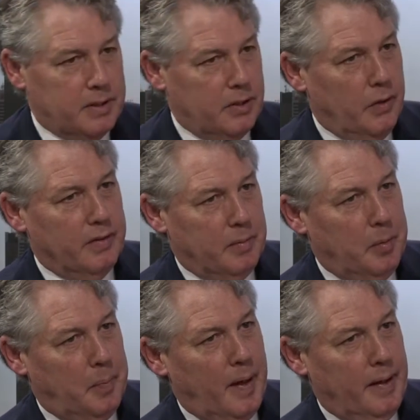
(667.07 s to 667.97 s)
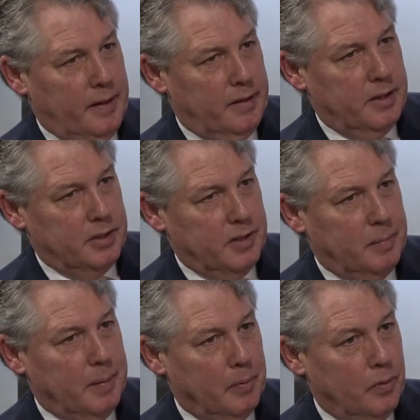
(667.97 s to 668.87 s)
means that you have to be paying attention to
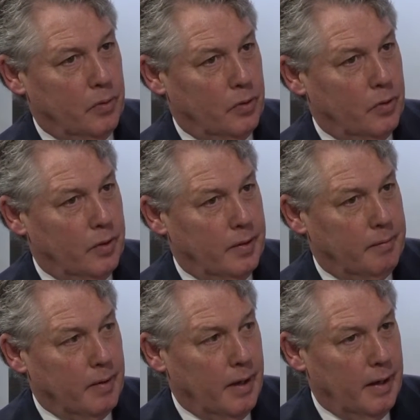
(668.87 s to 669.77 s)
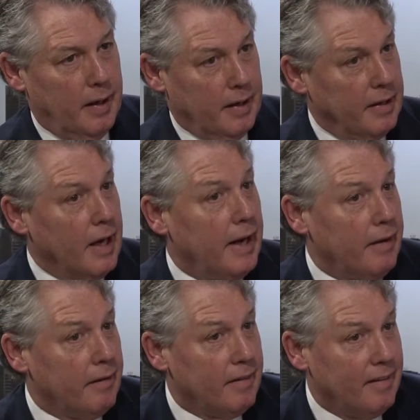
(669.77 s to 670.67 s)
people who could ignite